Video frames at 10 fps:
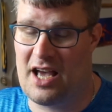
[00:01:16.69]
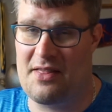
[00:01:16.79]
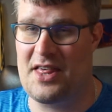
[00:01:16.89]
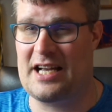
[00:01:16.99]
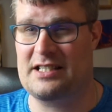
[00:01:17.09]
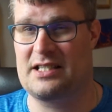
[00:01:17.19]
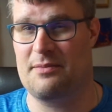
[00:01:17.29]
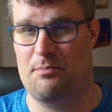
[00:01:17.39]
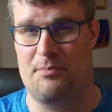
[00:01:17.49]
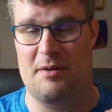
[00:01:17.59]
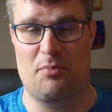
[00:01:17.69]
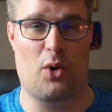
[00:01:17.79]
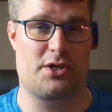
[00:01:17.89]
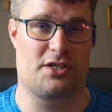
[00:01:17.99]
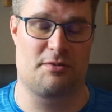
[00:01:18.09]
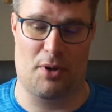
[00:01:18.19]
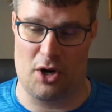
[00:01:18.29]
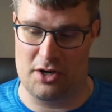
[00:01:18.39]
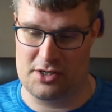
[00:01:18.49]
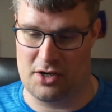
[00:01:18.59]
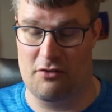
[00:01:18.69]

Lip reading: And that's the important part